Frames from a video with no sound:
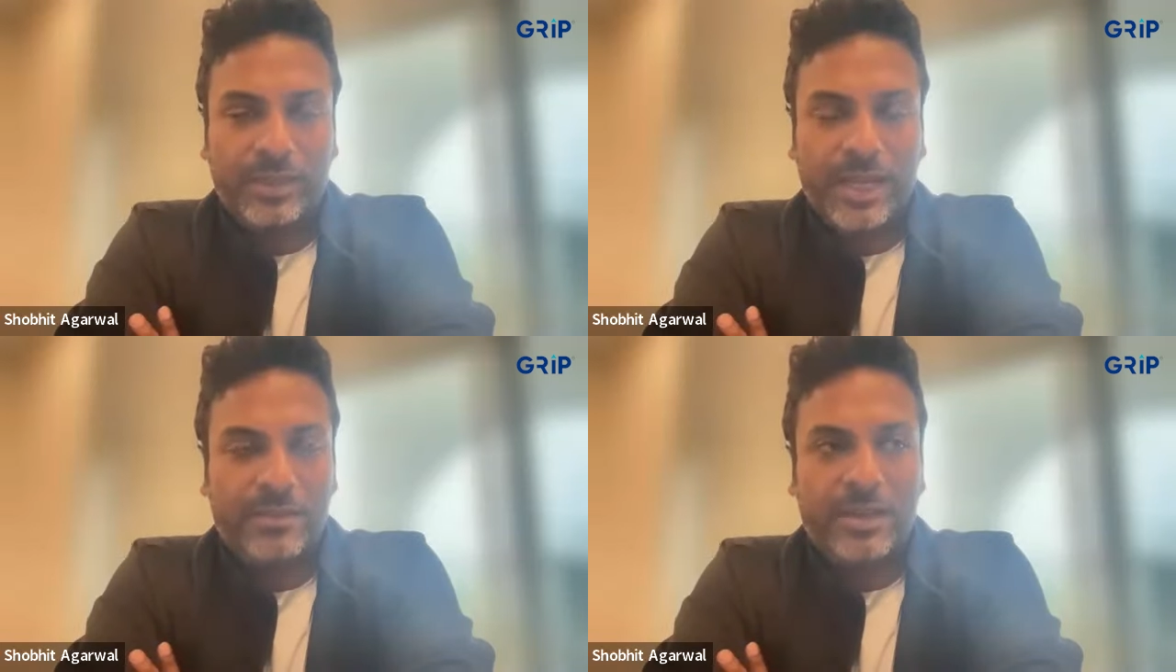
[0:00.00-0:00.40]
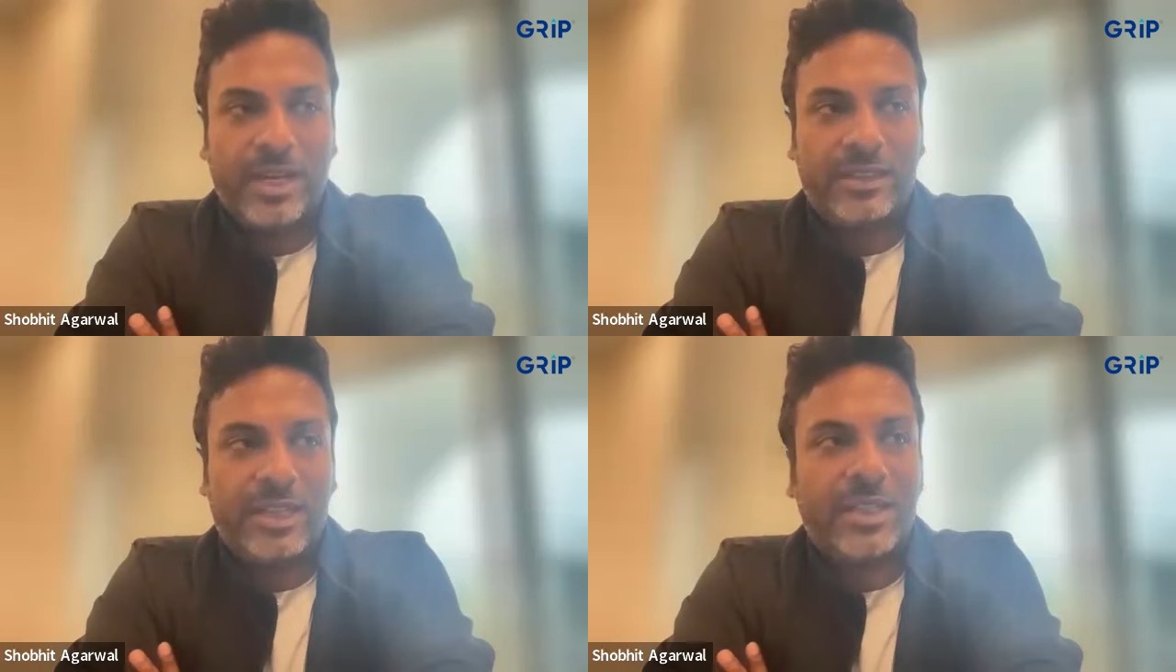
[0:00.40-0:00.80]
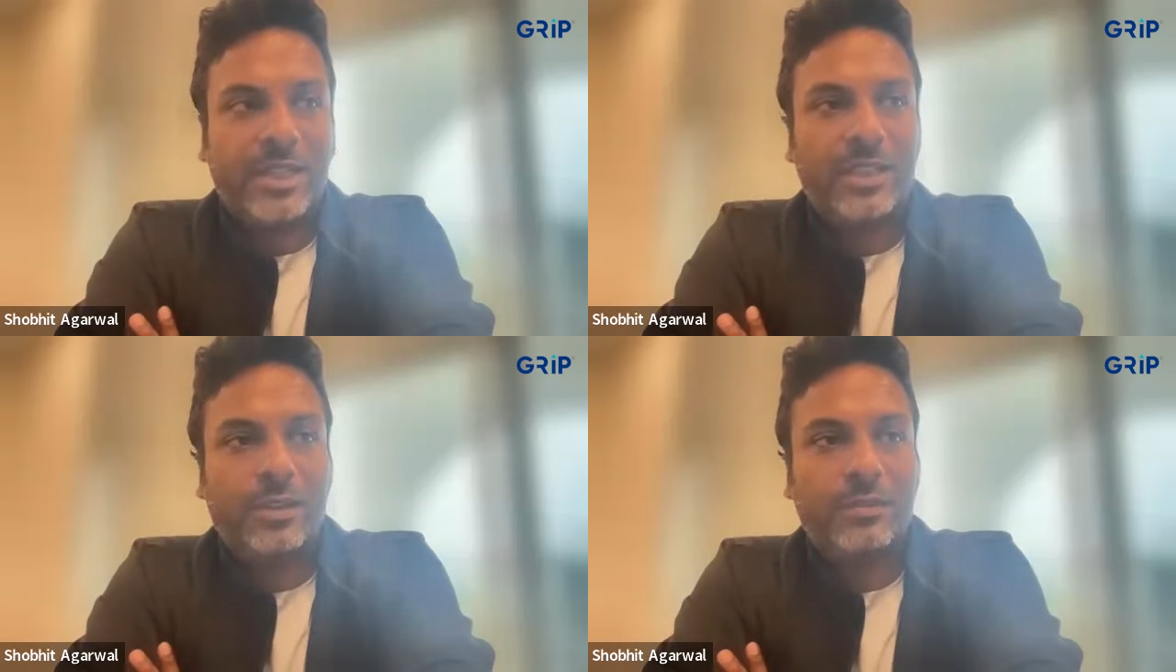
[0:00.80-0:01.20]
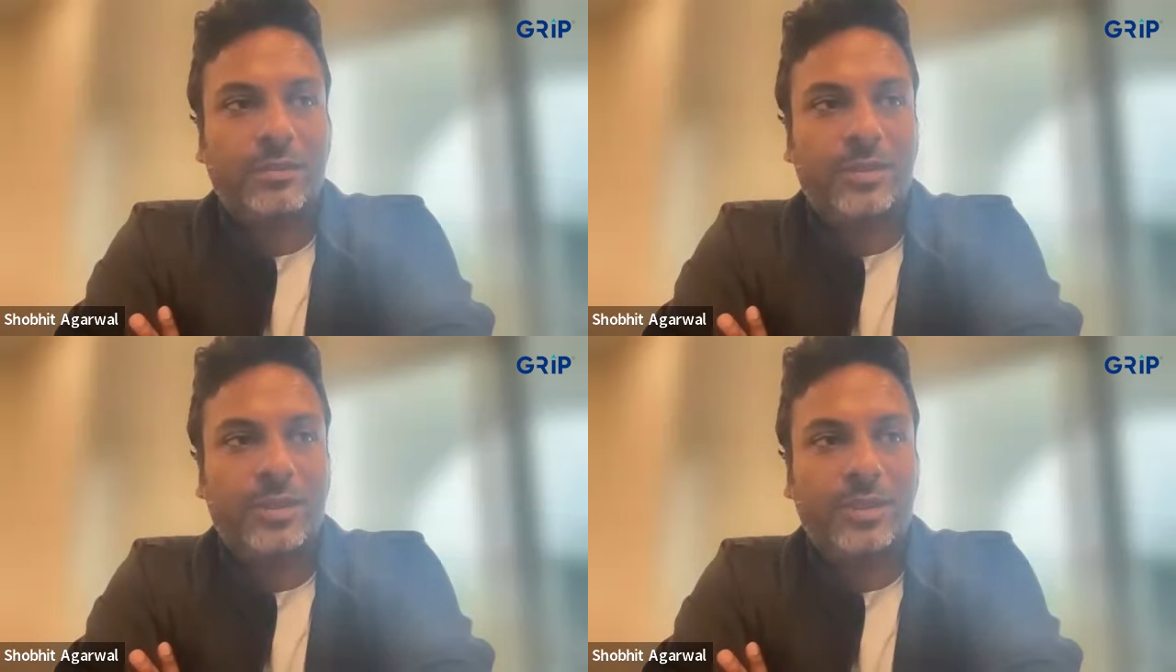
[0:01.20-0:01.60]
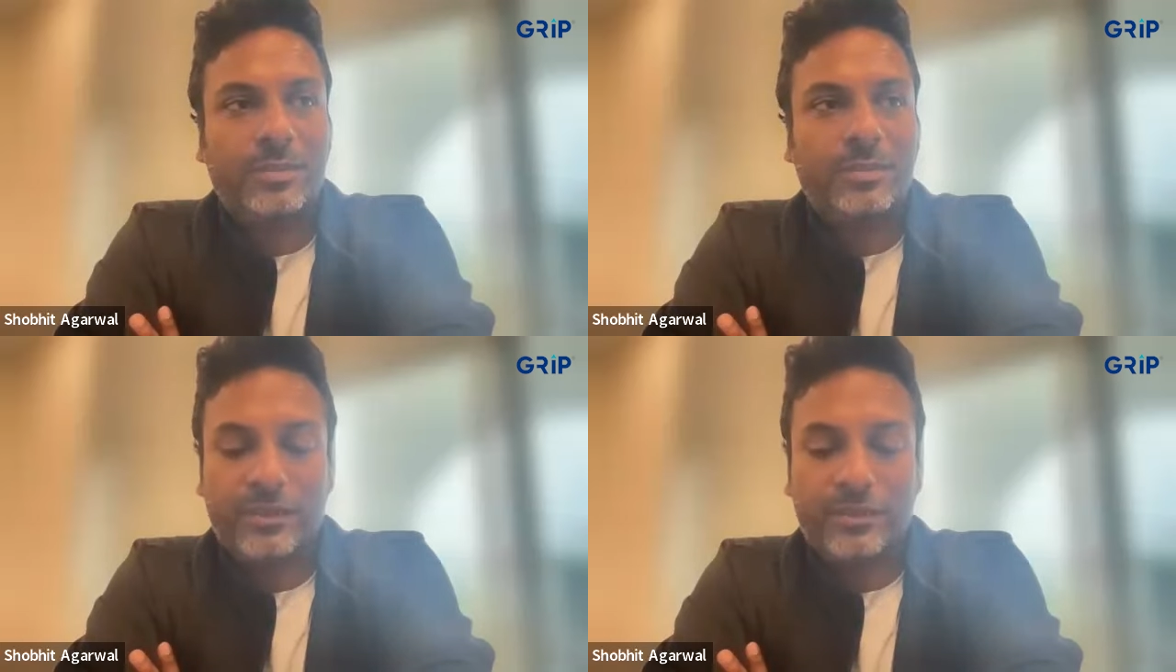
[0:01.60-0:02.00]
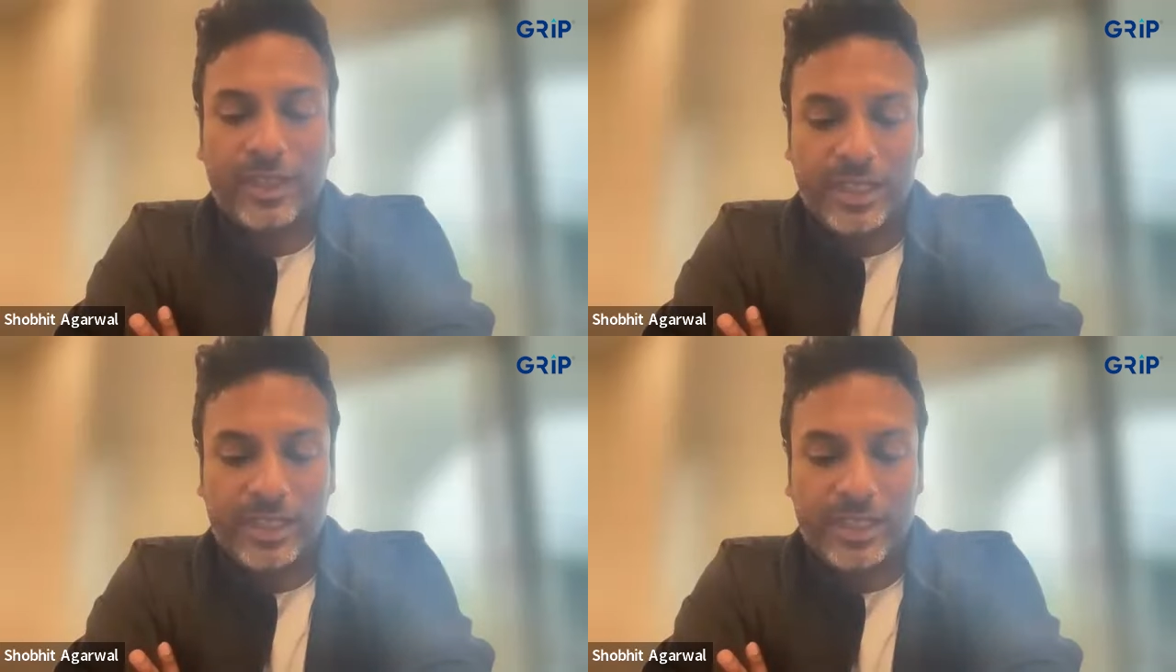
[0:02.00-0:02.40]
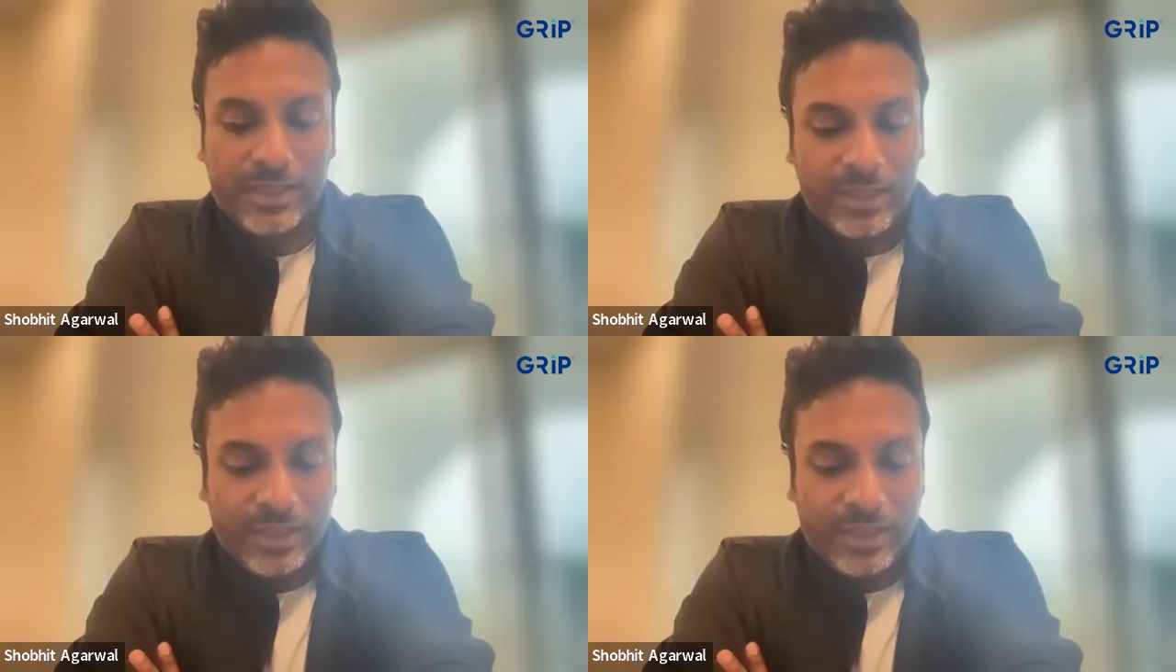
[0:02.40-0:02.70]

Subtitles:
attract that kind of debt funding